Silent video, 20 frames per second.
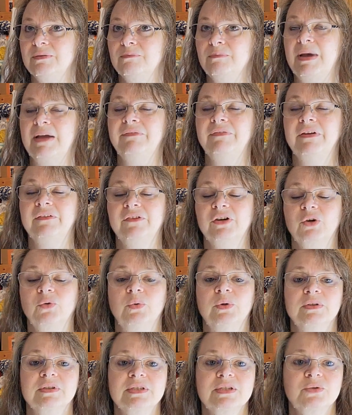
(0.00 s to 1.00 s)
my favorite
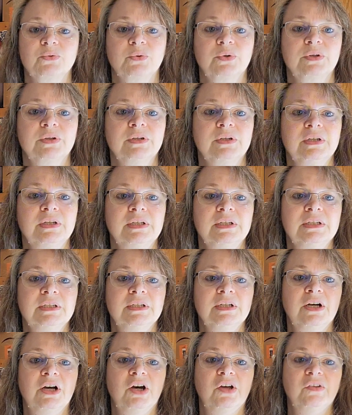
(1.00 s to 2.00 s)
quilt store
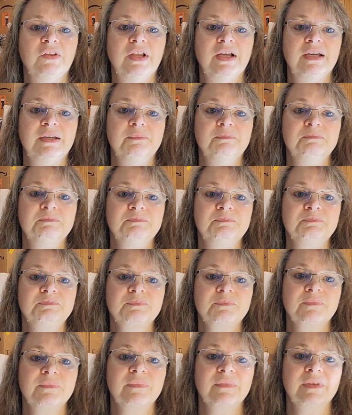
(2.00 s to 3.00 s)
online,
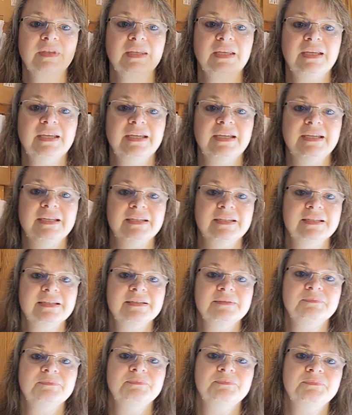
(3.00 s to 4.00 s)
and
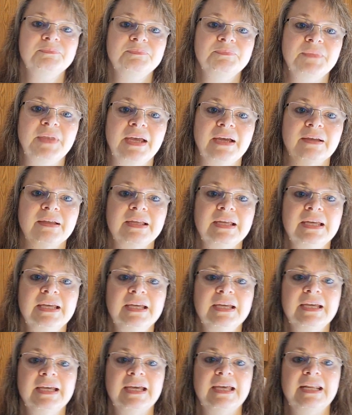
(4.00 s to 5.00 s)
yeah,
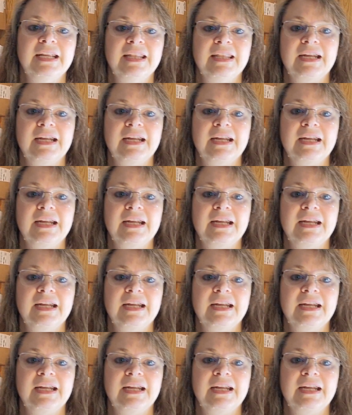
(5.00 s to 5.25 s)
and